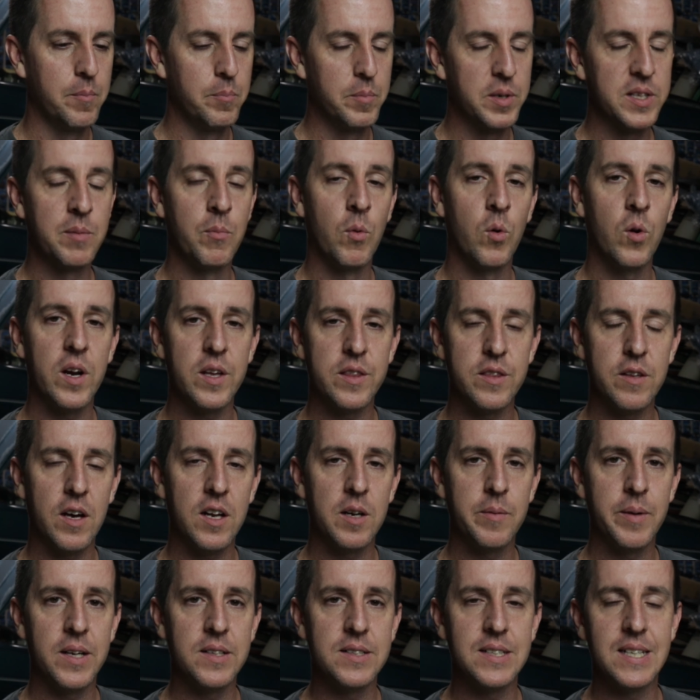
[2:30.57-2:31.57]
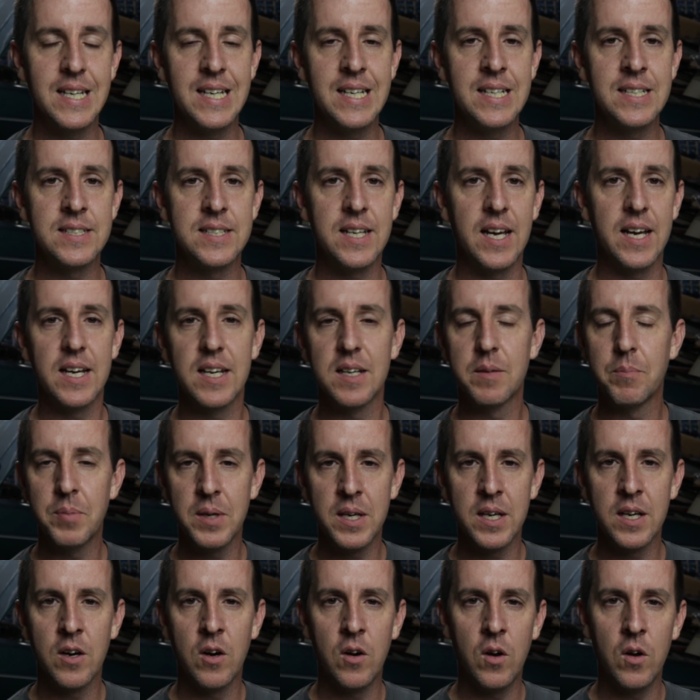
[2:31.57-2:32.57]
But the more I thought about the intake
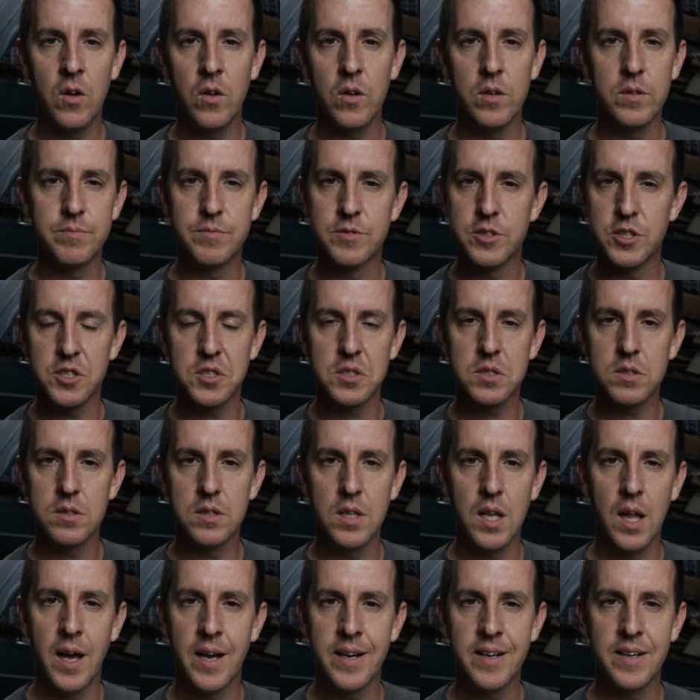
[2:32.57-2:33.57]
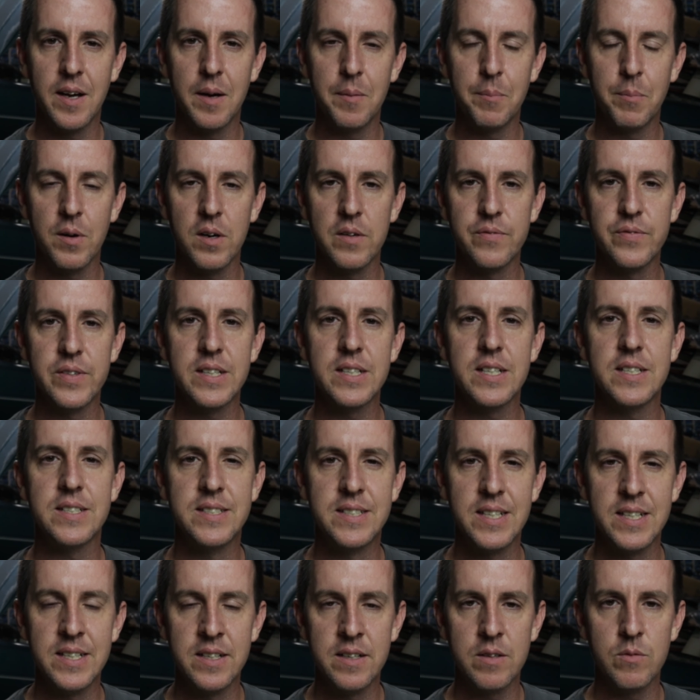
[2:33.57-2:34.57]
being all just lined up perfect, it
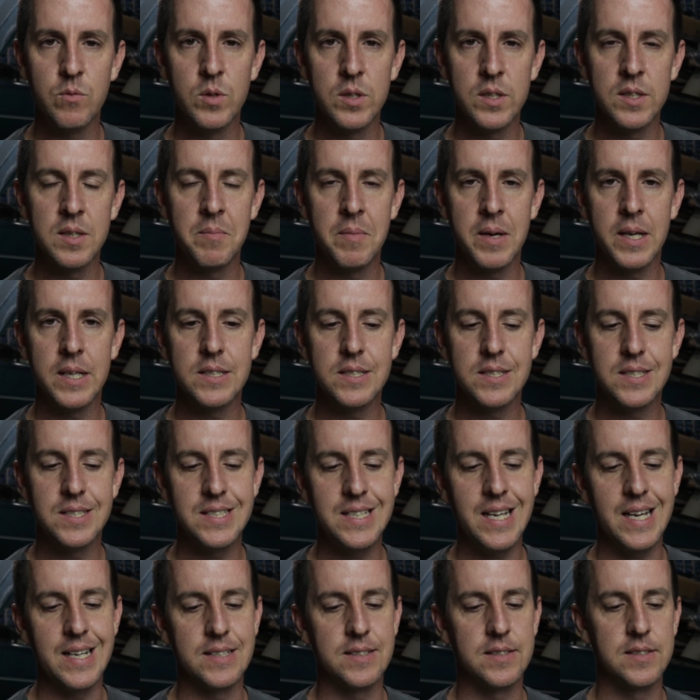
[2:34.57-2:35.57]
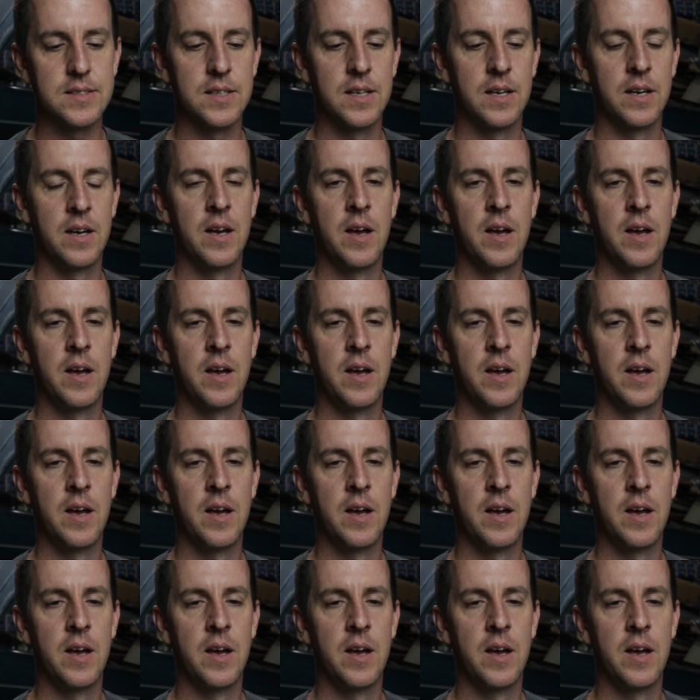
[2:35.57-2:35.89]
didn't really make sense.